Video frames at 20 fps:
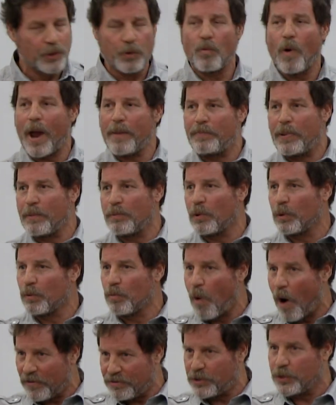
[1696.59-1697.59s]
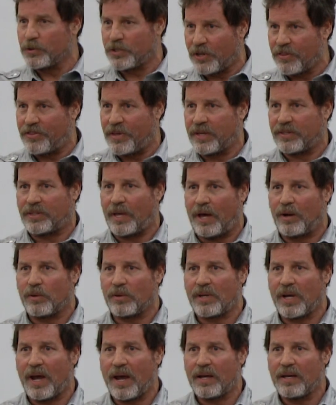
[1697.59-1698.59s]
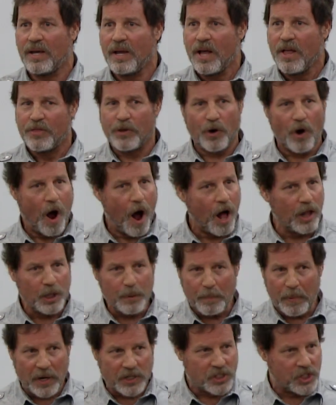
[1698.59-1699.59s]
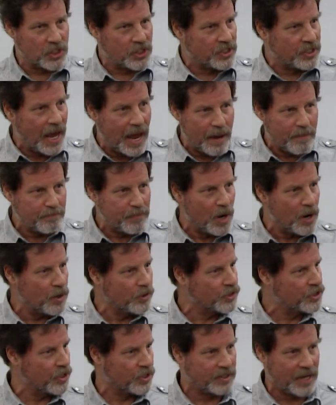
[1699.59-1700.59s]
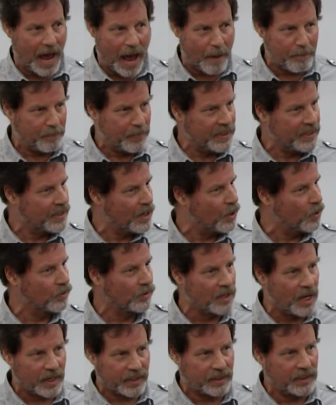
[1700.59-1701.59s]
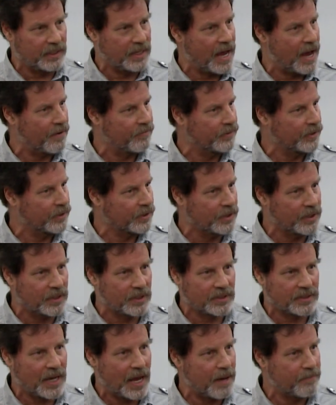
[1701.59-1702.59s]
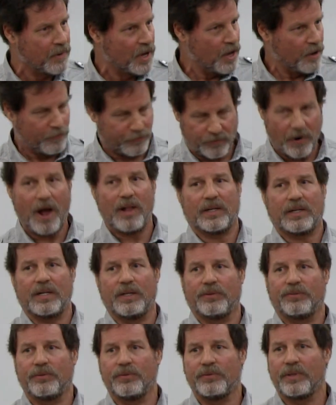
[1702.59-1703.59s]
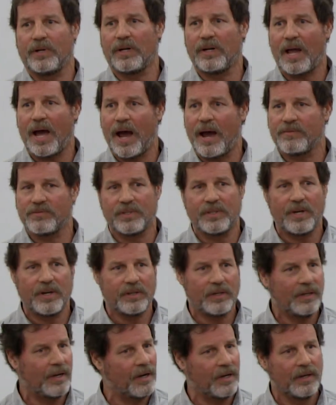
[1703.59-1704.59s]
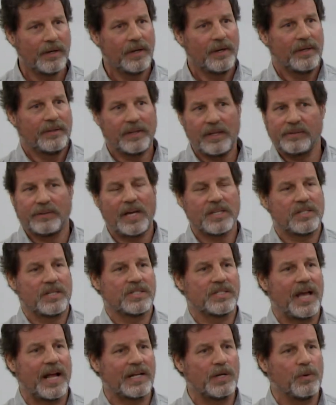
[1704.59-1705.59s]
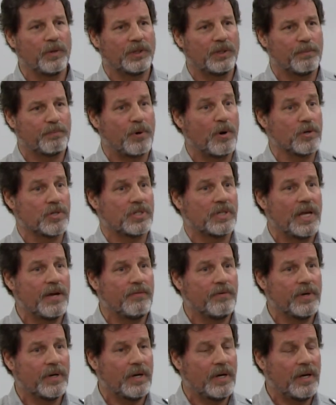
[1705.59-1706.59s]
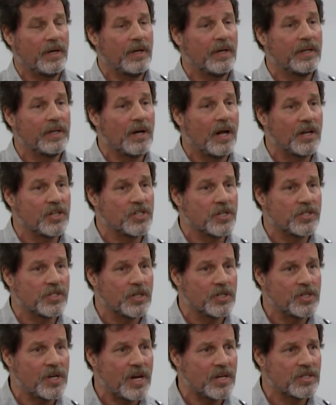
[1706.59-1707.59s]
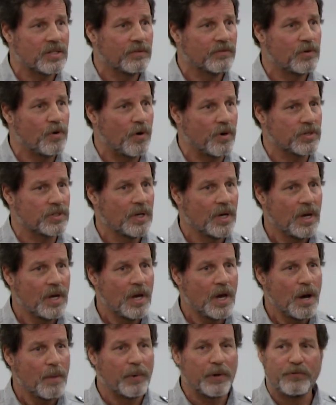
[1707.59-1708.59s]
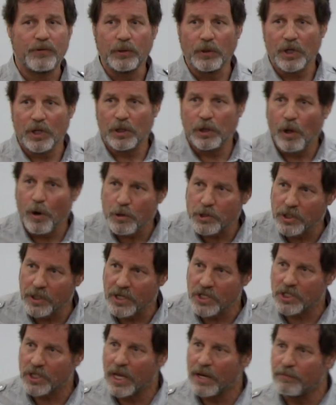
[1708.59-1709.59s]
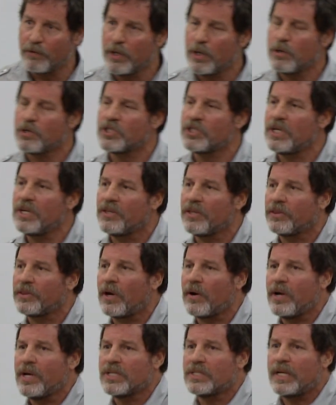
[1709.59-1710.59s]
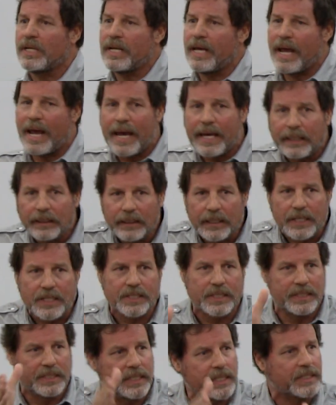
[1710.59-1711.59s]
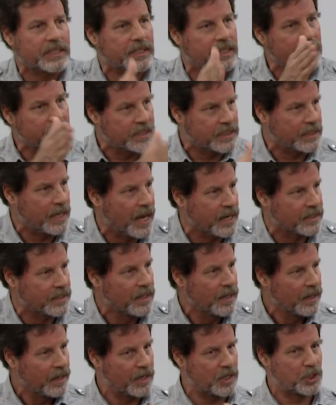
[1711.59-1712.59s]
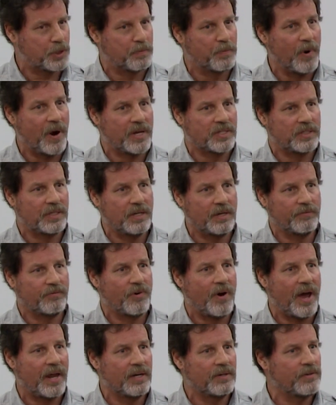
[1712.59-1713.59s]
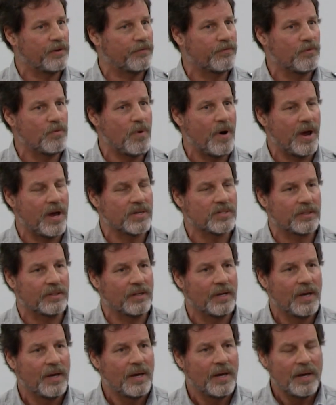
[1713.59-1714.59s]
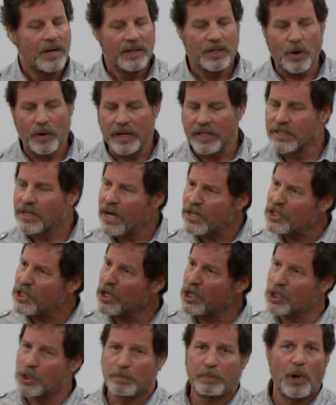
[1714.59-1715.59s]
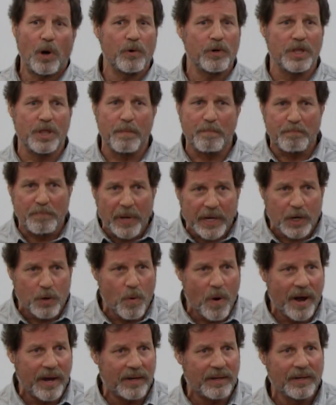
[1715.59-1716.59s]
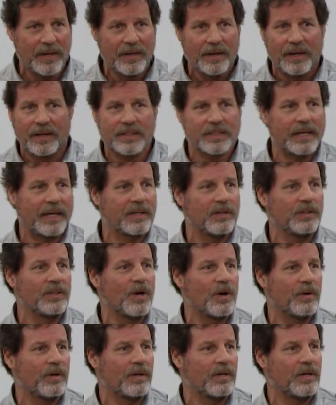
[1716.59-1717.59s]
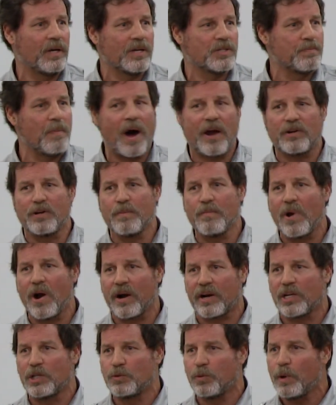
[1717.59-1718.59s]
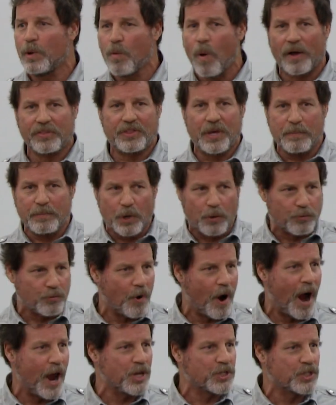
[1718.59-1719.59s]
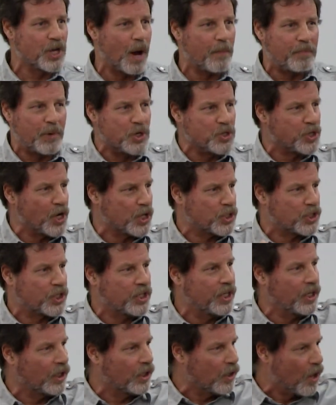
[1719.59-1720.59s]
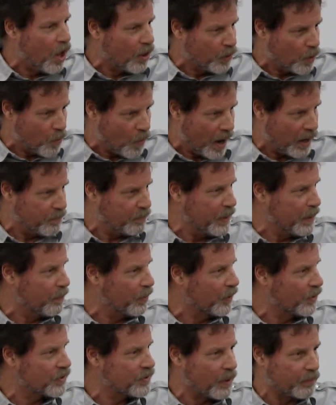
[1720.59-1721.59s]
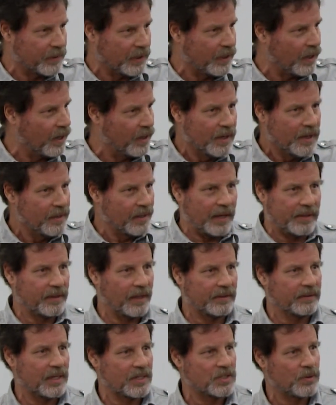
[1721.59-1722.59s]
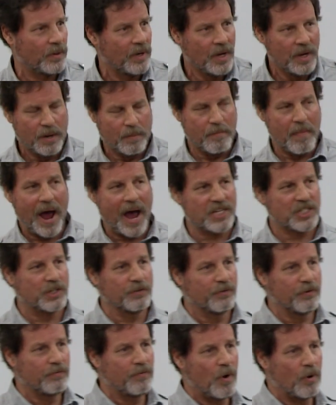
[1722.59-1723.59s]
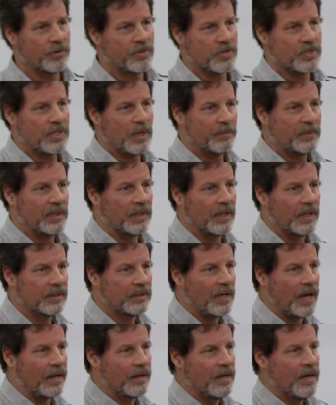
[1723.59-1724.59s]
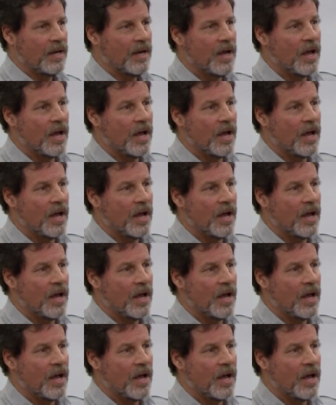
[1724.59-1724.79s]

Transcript: The white people would want you to think that, okay? They're all a bunch of Sambos, just happy-go-lucky, having a good time, frolicking through their lives, and they're, you know, that's exactly what the pro-slavery ideology suggested, of course. But if you you look closely at slavery, you see that there is an endless discontent expressed in a variety of different ways. And, it doesn't explode in the big way. It's like, as modern Americans, we want them to rise up and just kill all the white people or something. Like that's a massive revolt or something like that.